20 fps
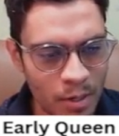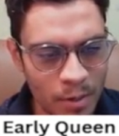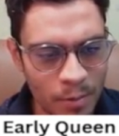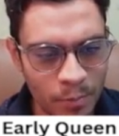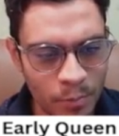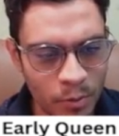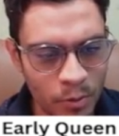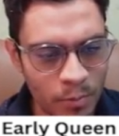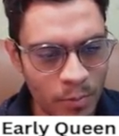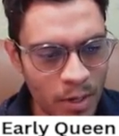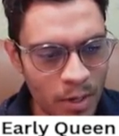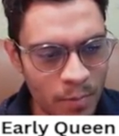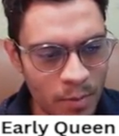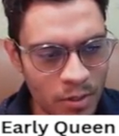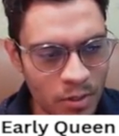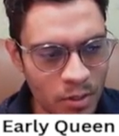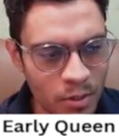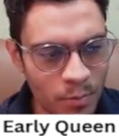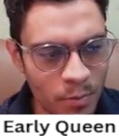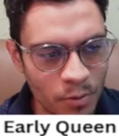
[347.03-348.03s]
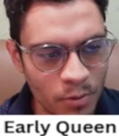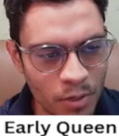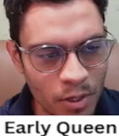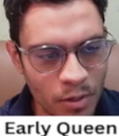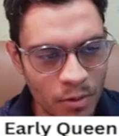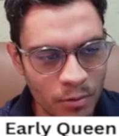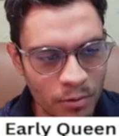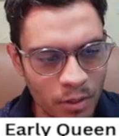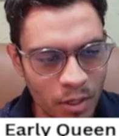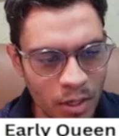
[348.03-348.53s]
put my bishop on the
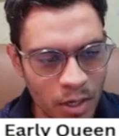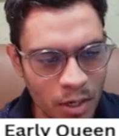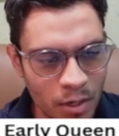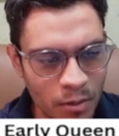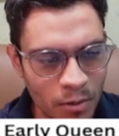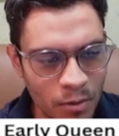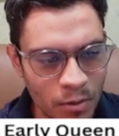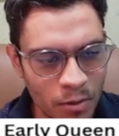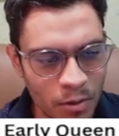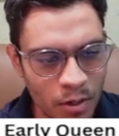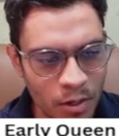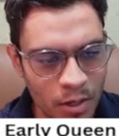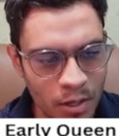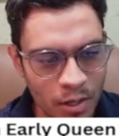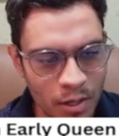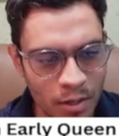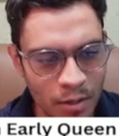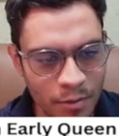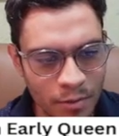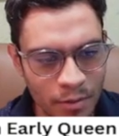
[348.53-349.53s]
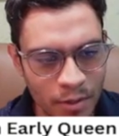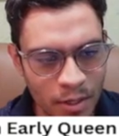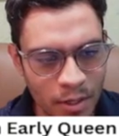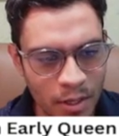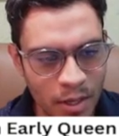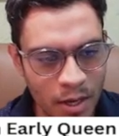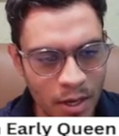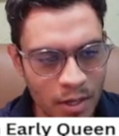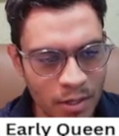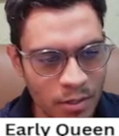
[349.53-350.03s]
long diagonal, then
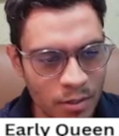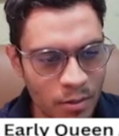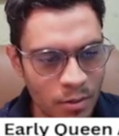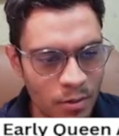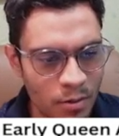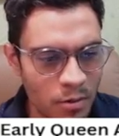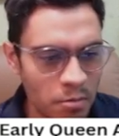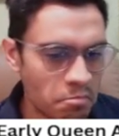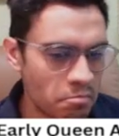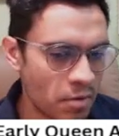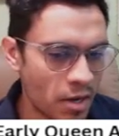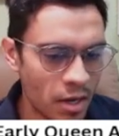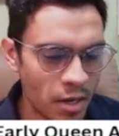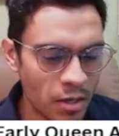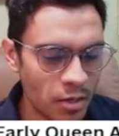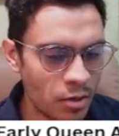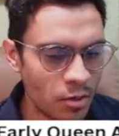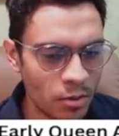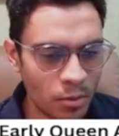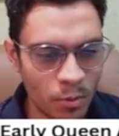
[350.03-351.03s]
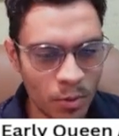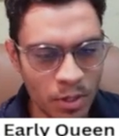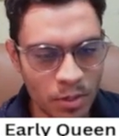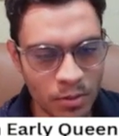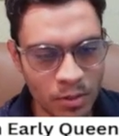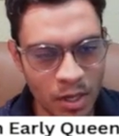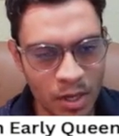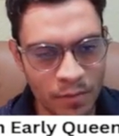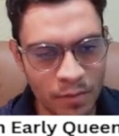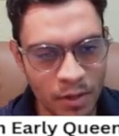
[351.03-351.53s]
castle, and we just
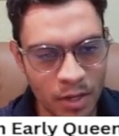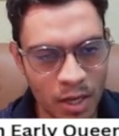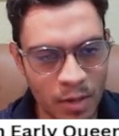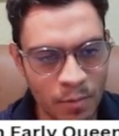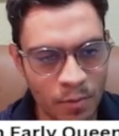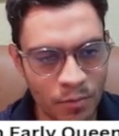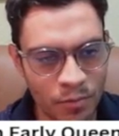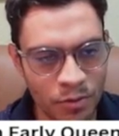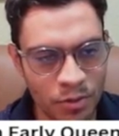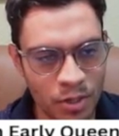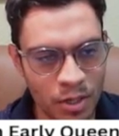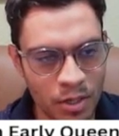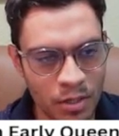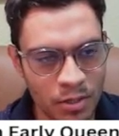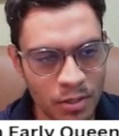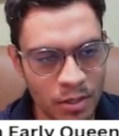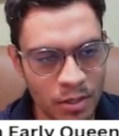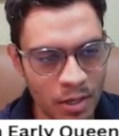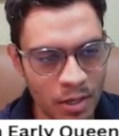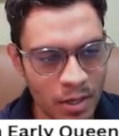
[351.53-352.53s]
have a game of chess.